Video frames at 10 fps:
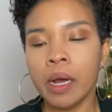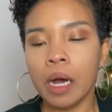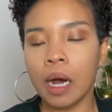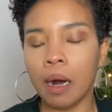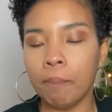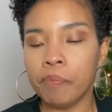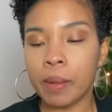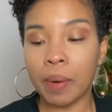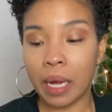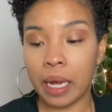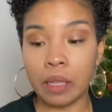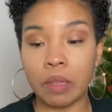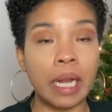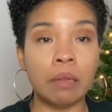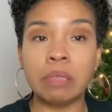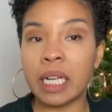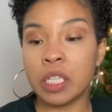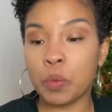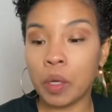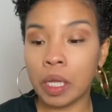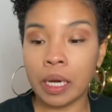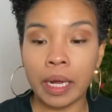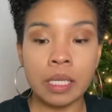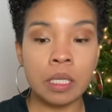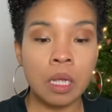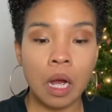But they tasted really nice.